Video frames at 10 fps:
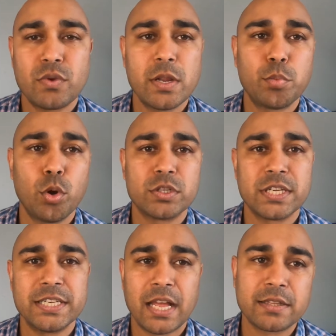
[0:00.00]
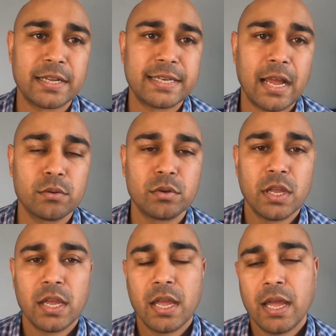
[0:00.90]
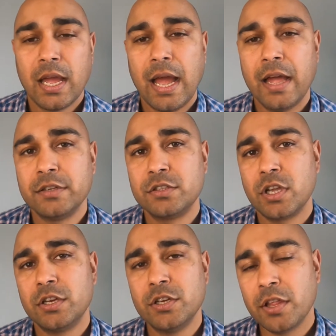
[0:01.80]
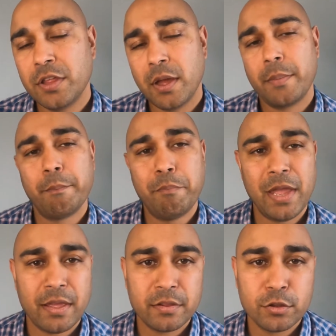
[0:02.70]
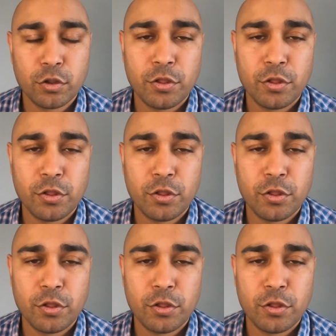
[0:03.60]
really important to nail that down. And another bit